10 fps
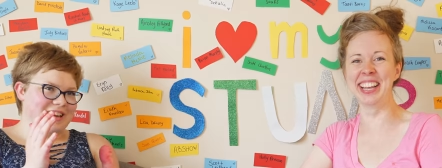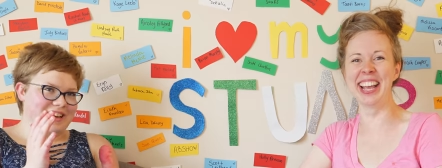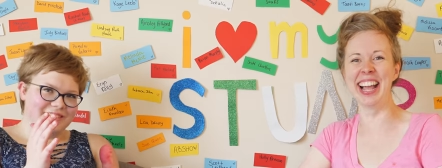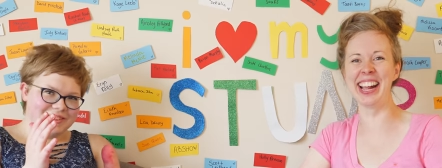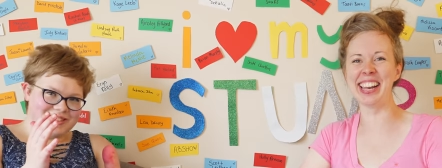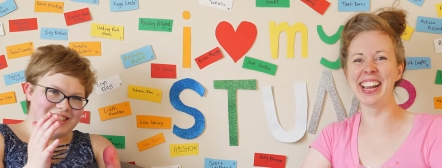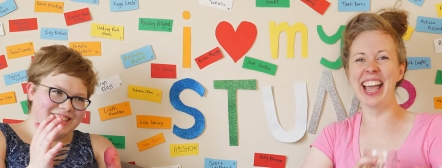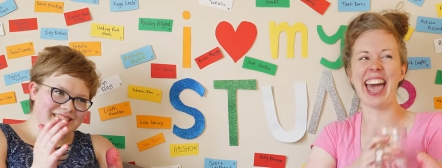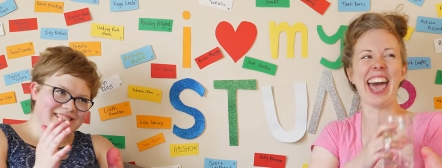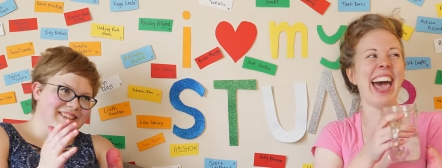Speaker 1: needles.
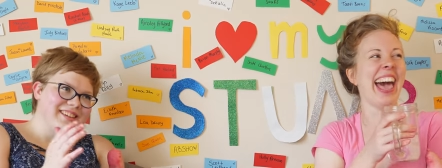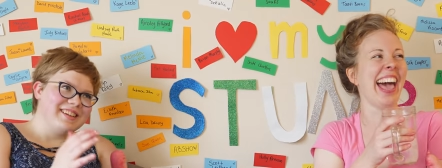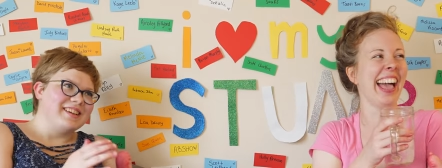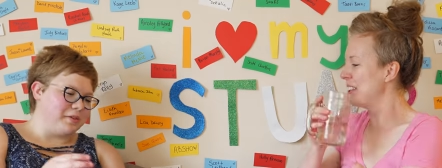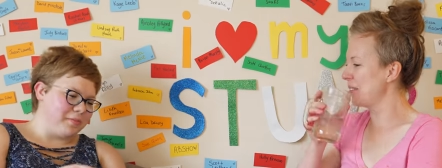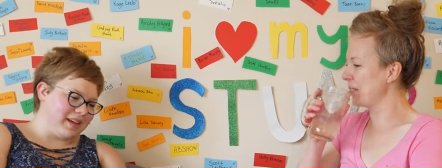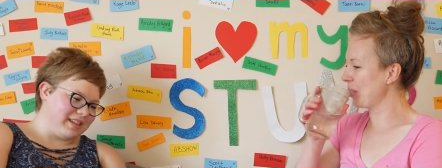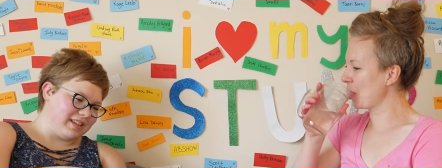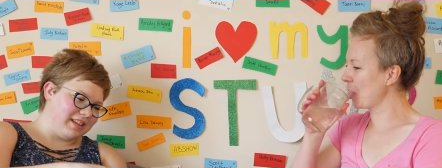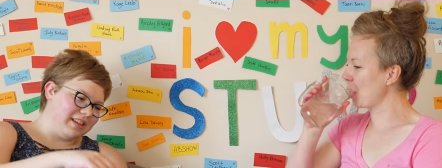You
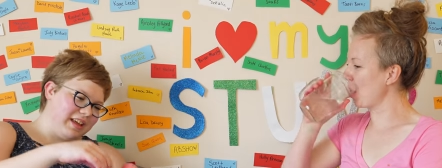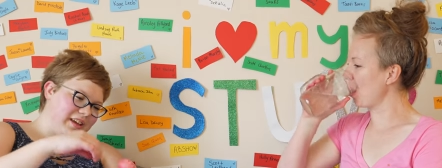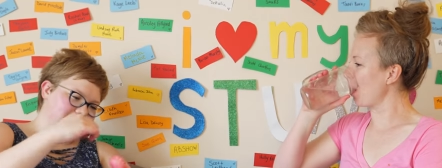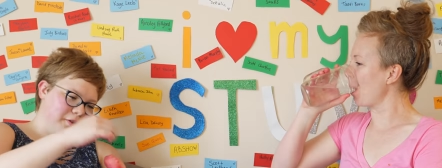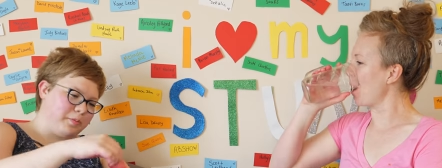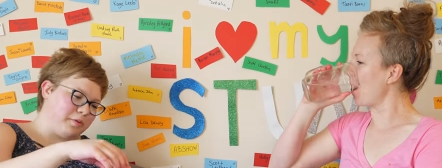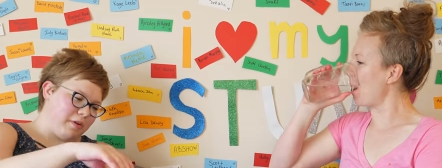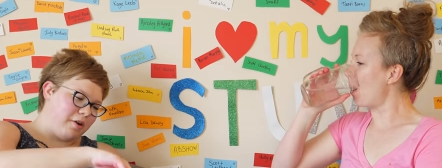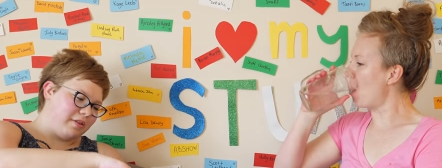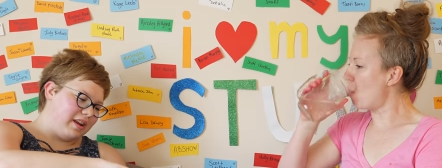basically like loop it
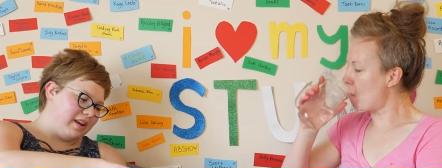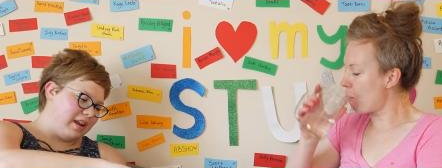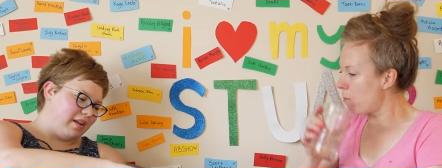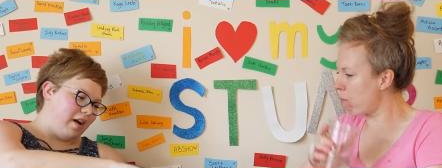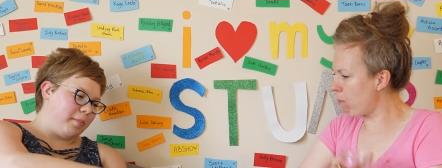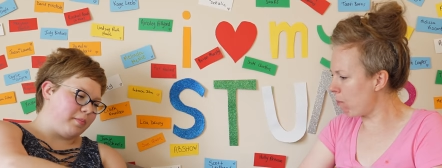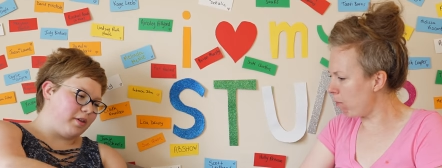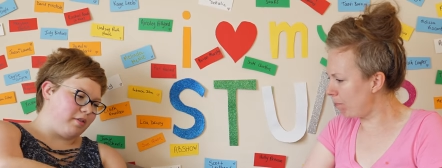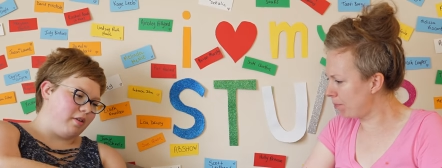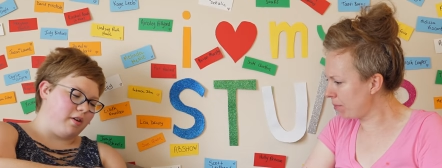around and knit
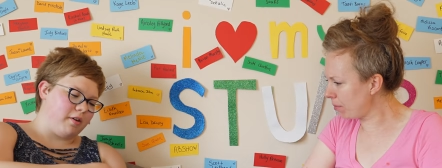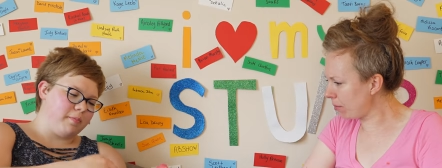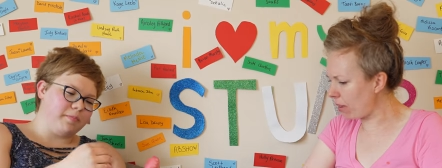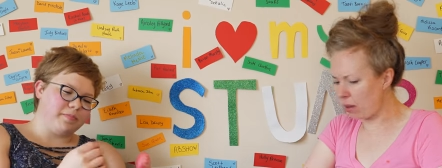up your arm.